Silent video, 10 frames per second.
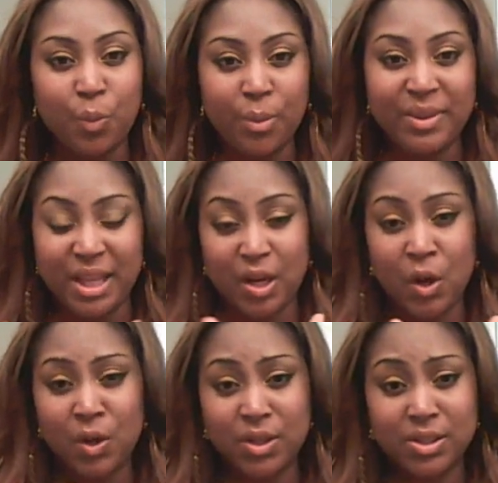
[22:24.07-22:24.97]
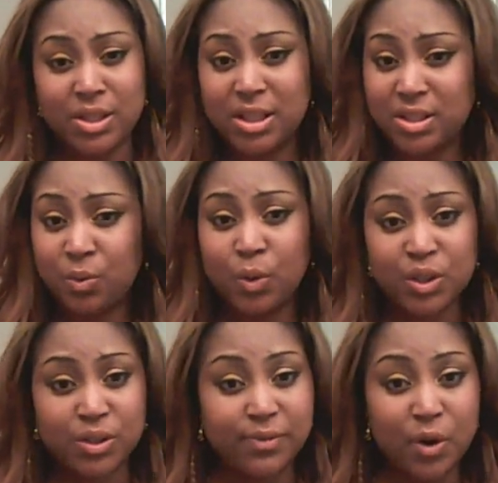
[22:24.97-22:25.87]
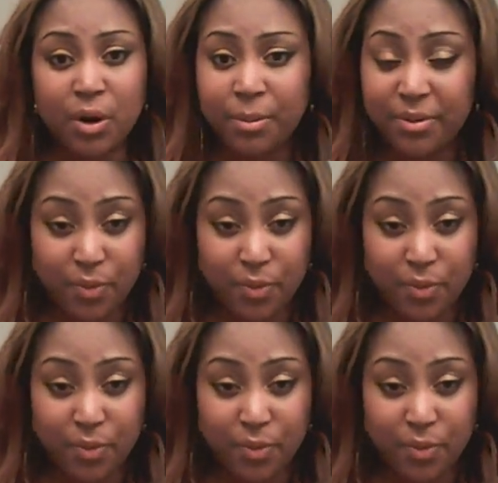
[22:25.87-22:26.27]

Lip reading: I have been the woman that